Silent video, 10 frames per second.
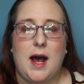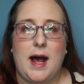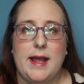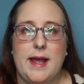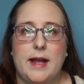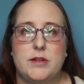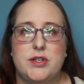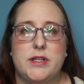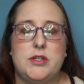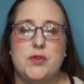I
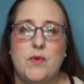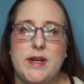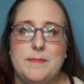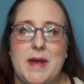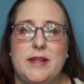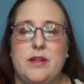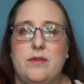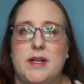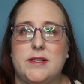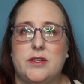actually joined
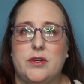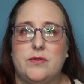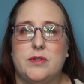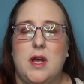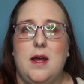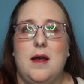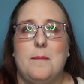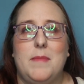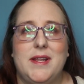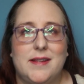Matthew Lesko's
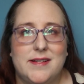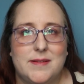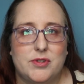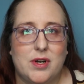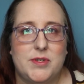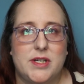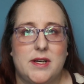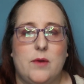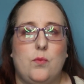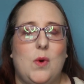monthly
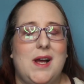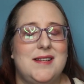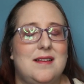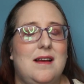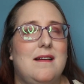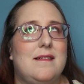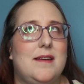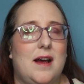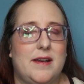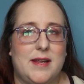subscription and was
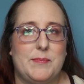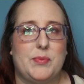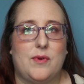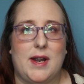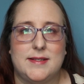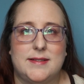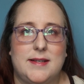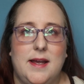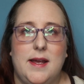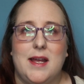not impressed.